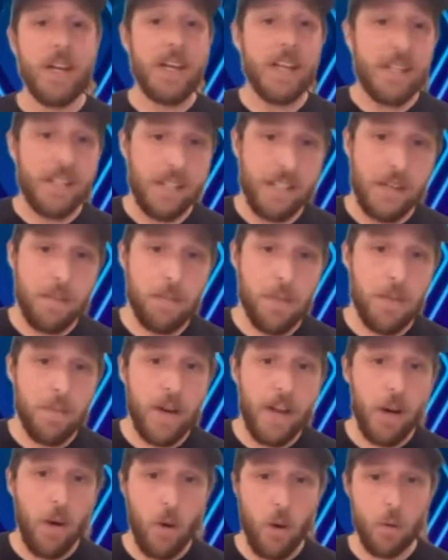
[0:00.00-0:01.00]
Simply by
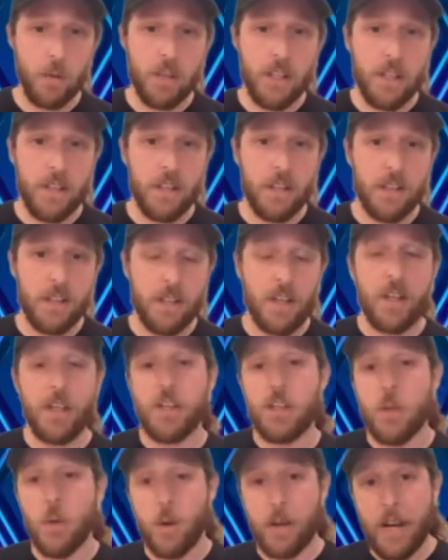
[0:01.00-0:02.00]
holding,
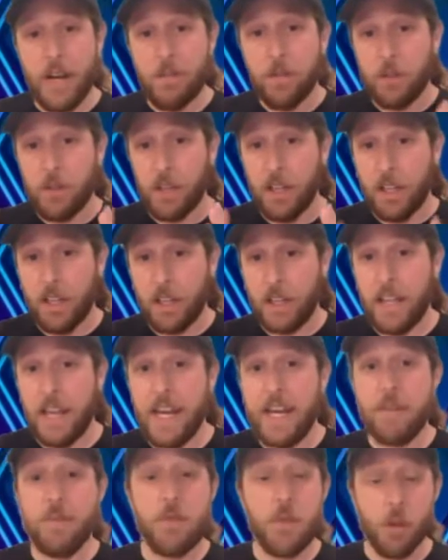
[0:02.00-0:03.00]
you are able to
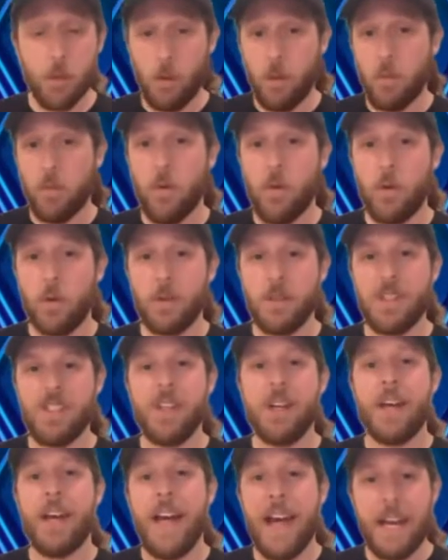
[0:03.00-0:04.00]
claim your rewards
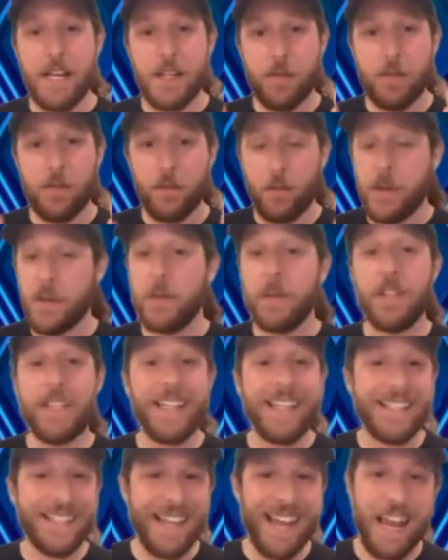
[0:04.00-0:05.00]
as frequently
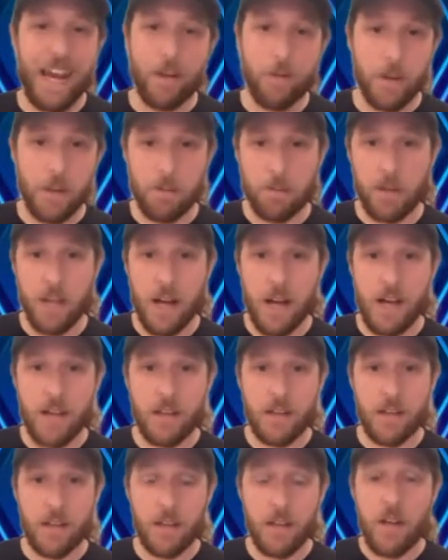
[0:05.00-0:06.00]
as every block,
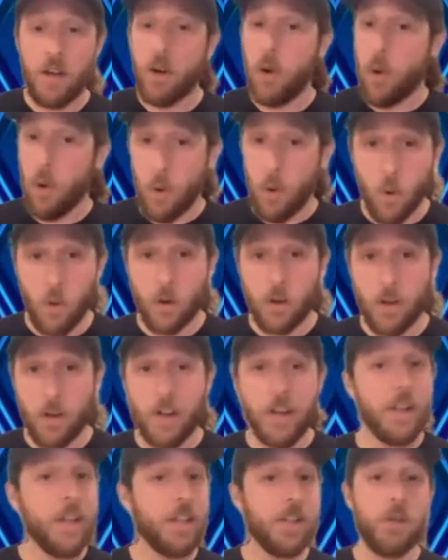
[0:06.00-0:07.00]

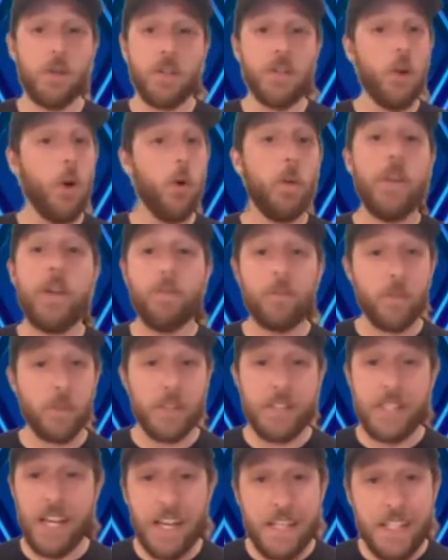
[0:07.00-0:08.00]
or you can hold them for
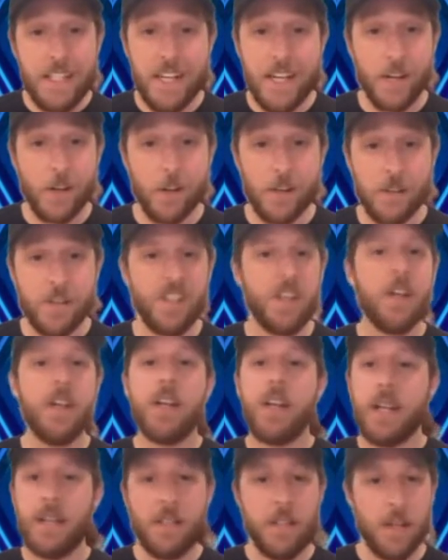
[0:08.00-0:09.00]
10 years.
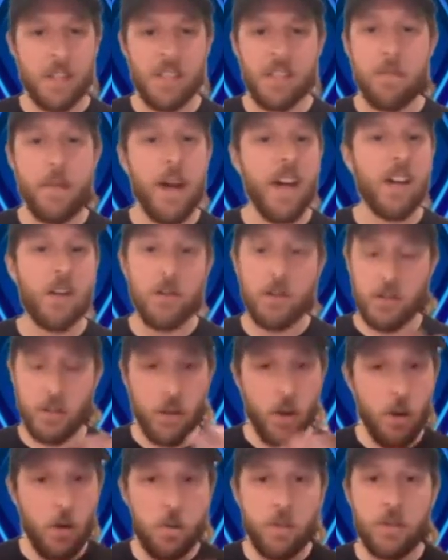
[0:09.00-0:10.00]
It doesn't matter. There's
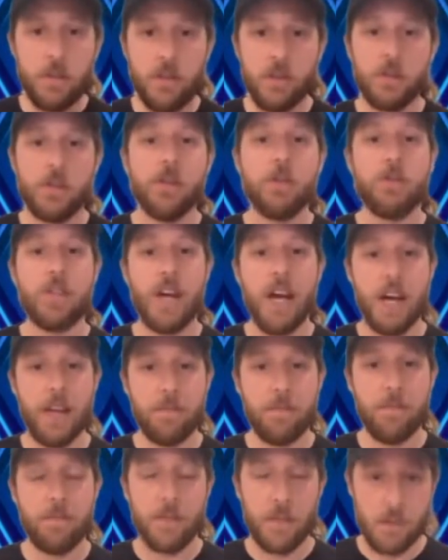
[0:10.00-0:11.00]
no
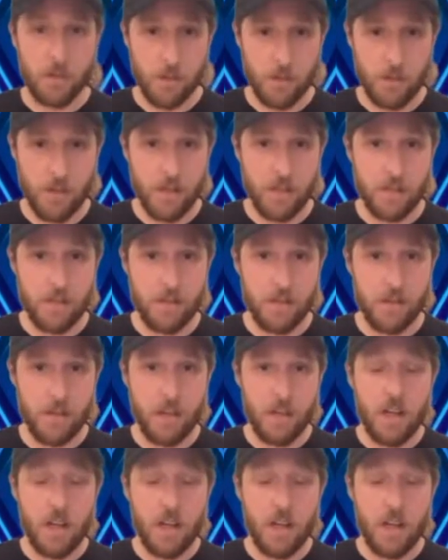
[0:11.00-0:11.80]
time constraints.